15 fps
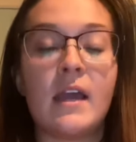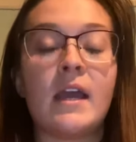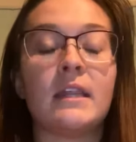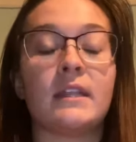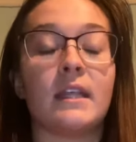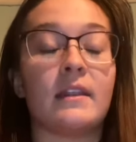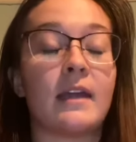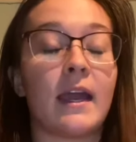
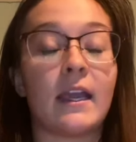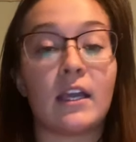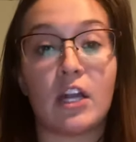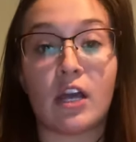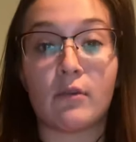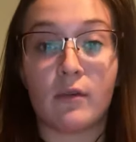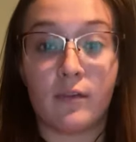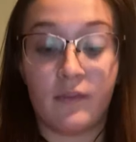then that
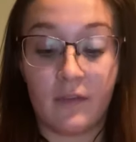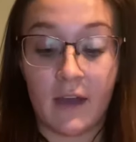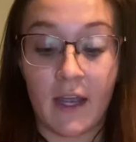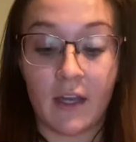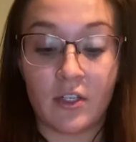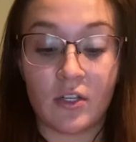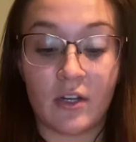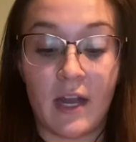cannot
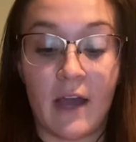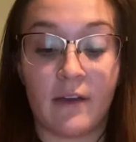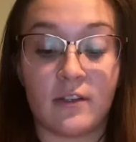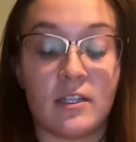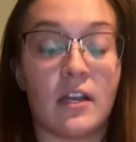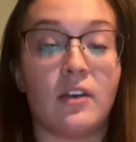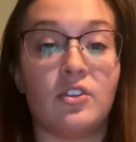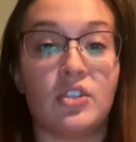reflect on how
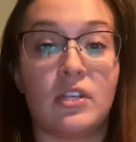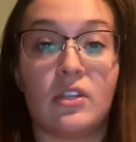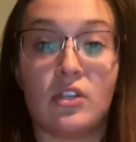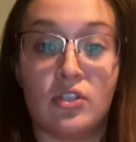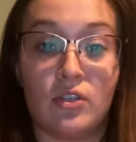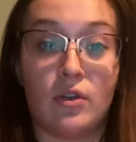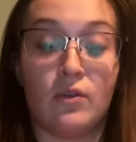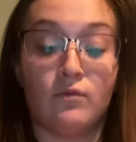intelligent the
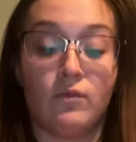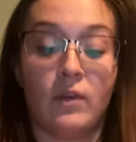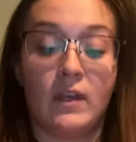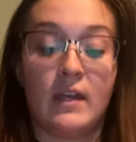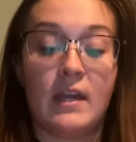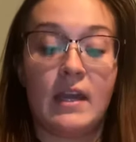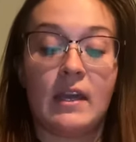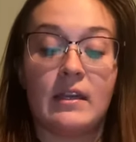student really
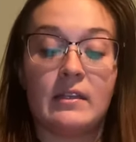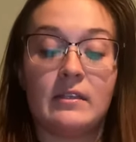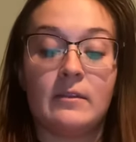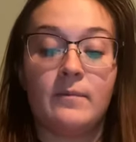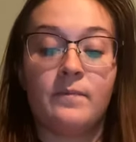is.